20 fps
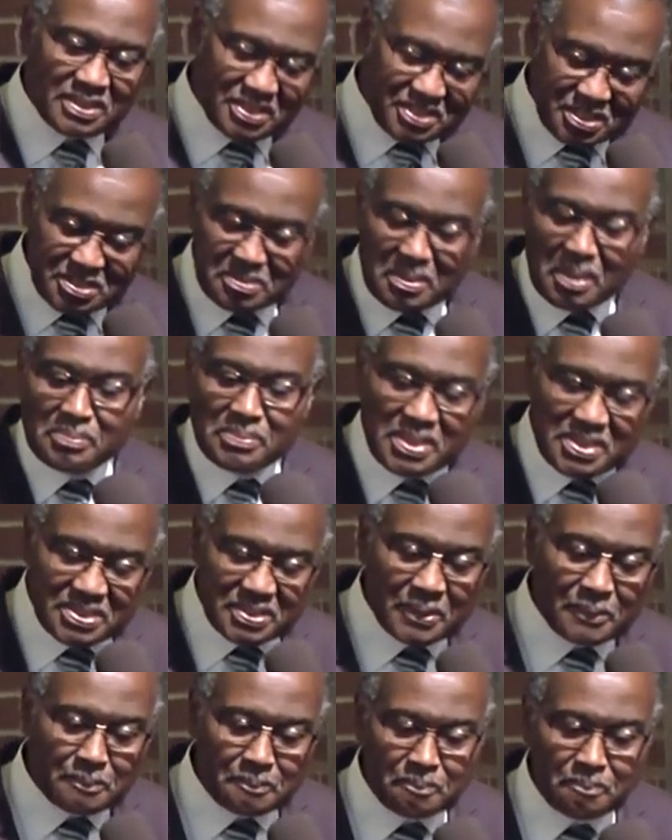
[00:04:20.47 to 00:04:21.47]
This is my
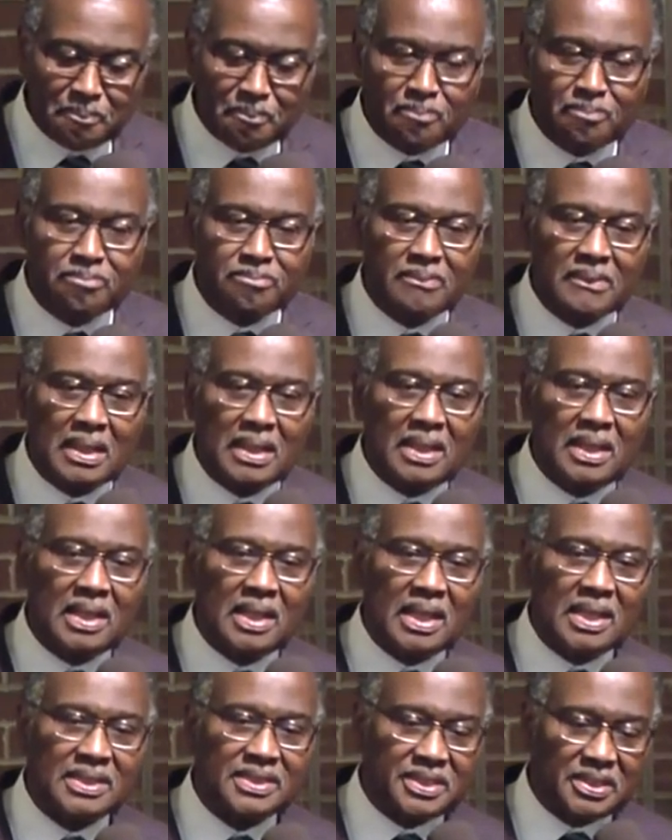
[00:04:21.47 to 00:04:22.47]
mission.
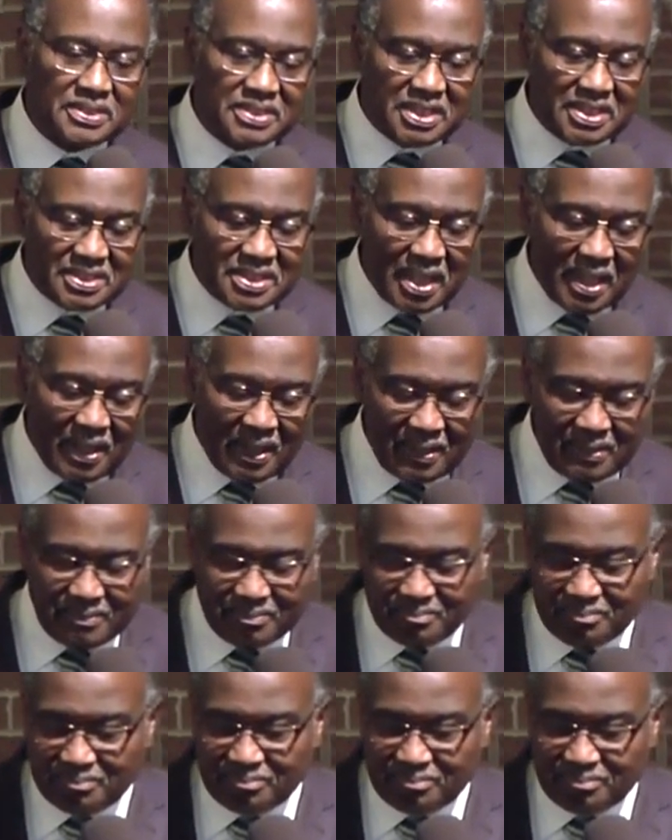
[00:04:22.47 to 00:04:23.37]
And so she said,